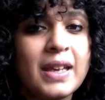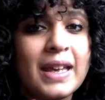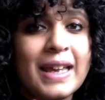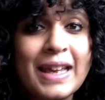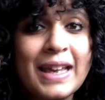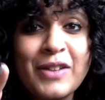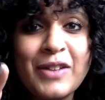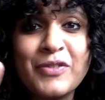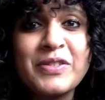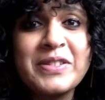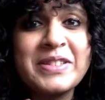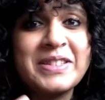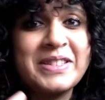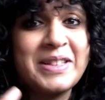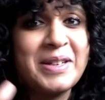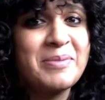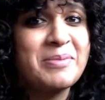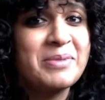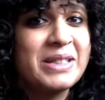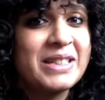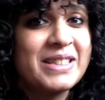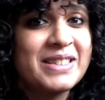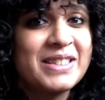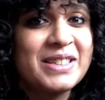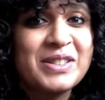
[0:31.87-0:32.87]
If for some
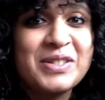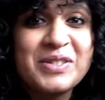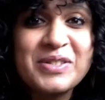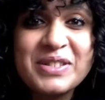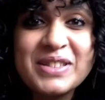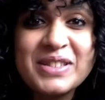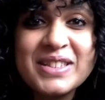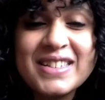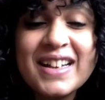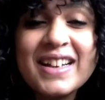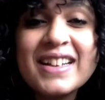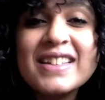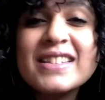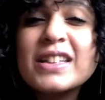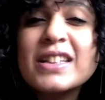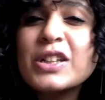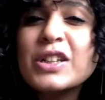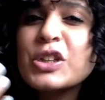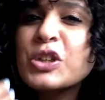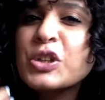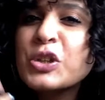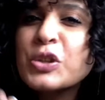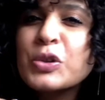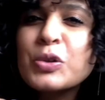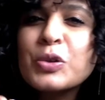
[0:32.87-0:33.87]
reason you decide that
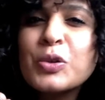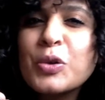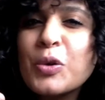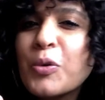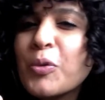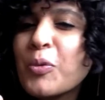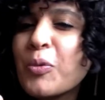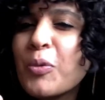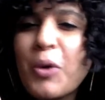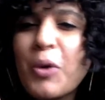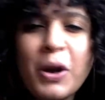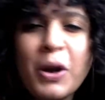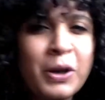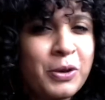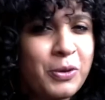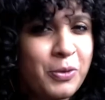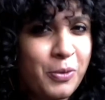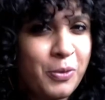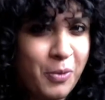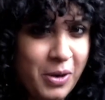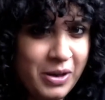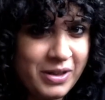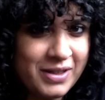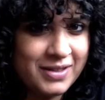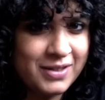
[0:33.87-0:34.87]
you don't want to
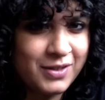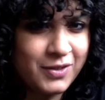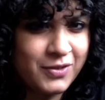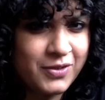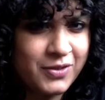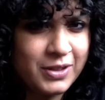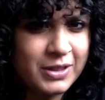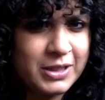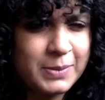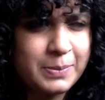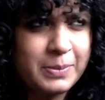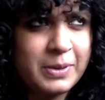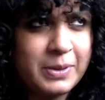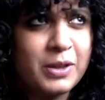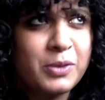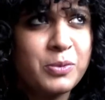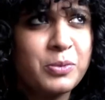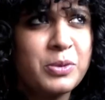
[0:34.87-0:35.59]
watch the first part,